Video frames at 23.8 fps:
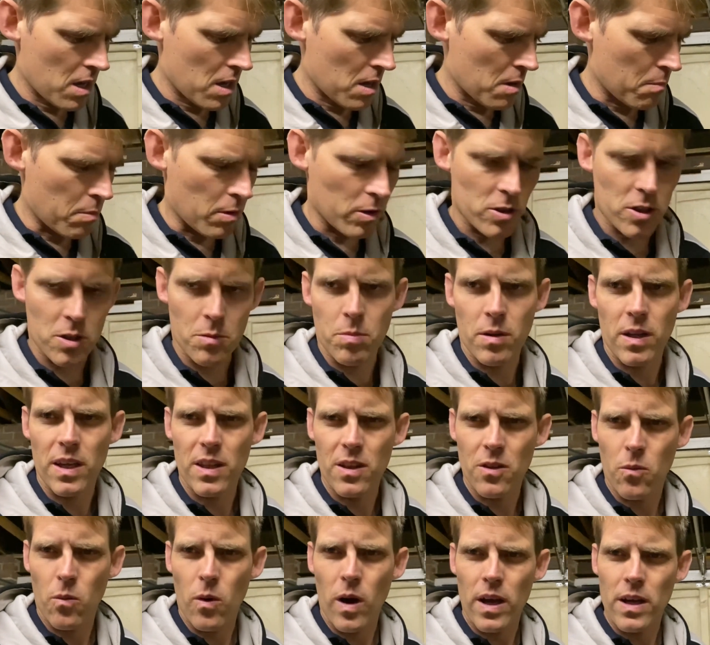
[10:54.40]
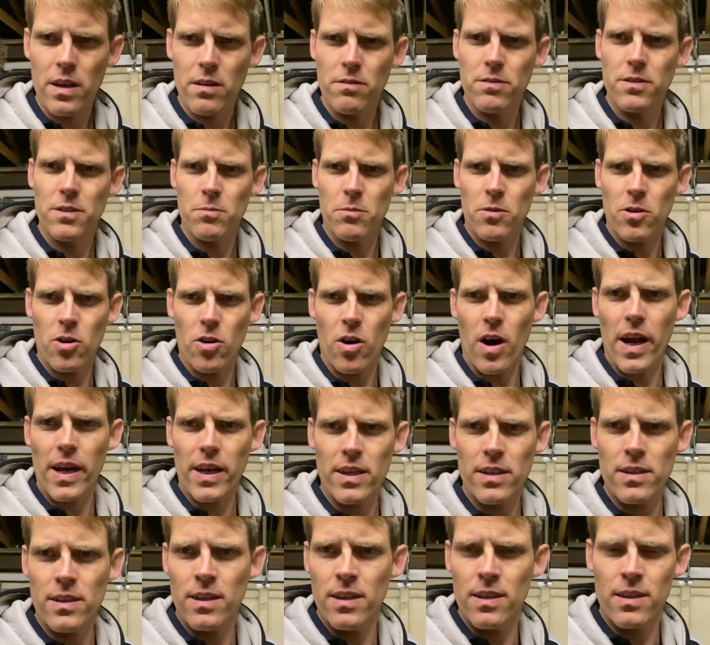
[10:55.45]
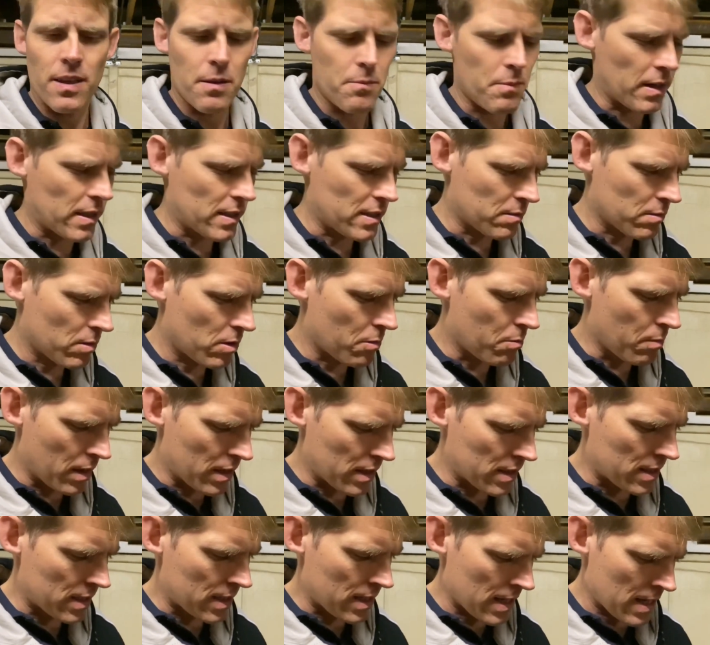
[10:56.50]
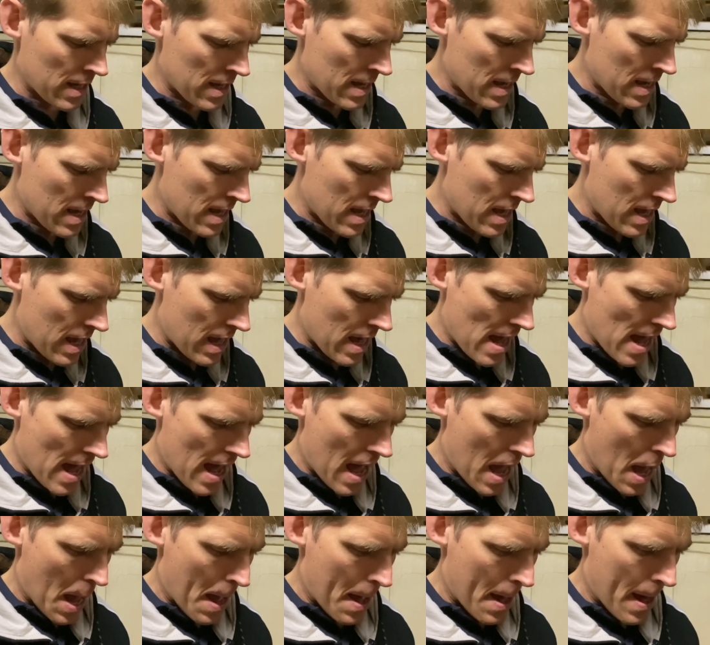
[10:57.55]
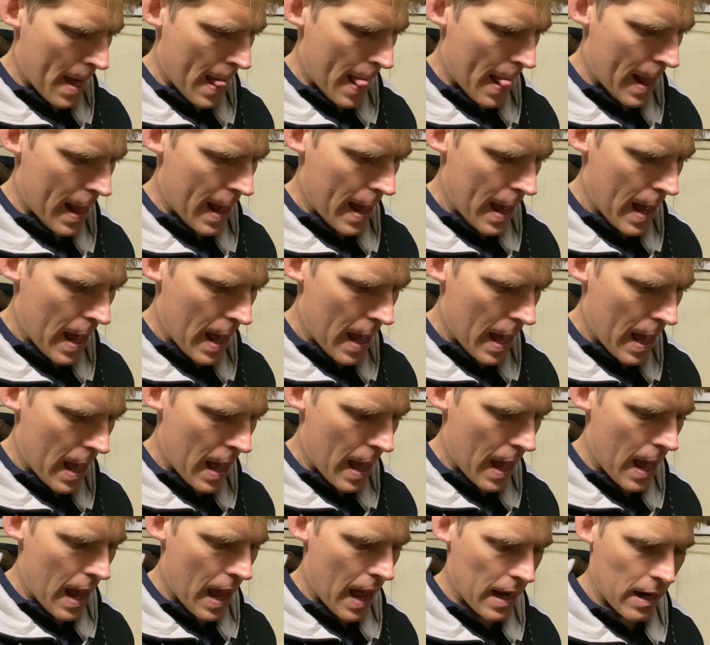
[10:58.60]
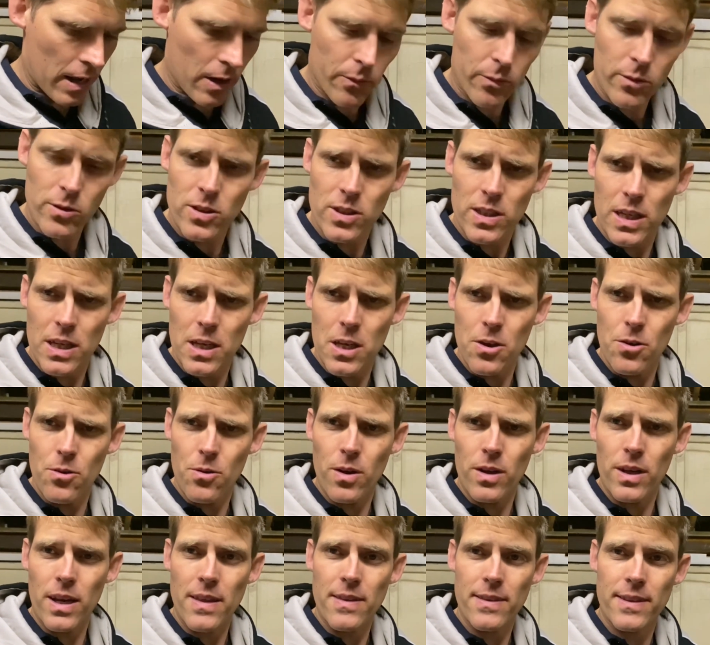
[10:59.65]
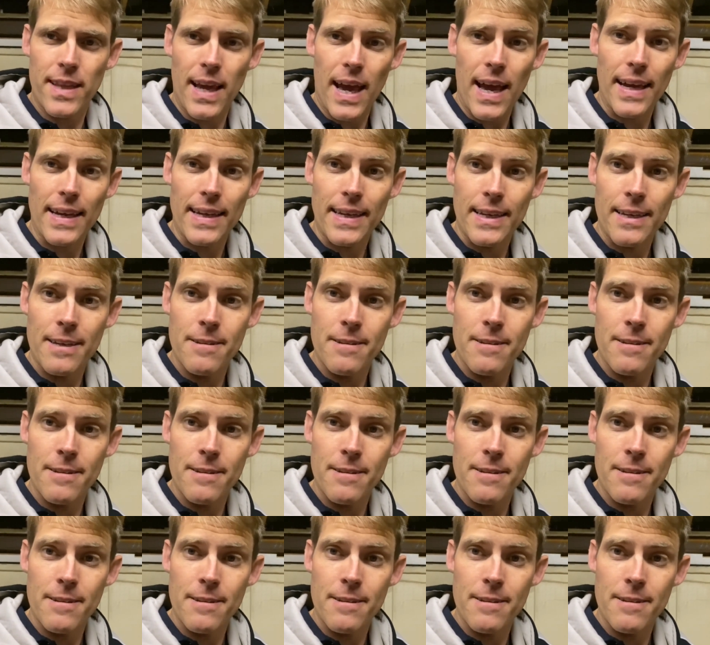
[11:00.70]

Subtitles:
Possibly in the way of some Kraken. That makes some good medicine. And I will see you another day.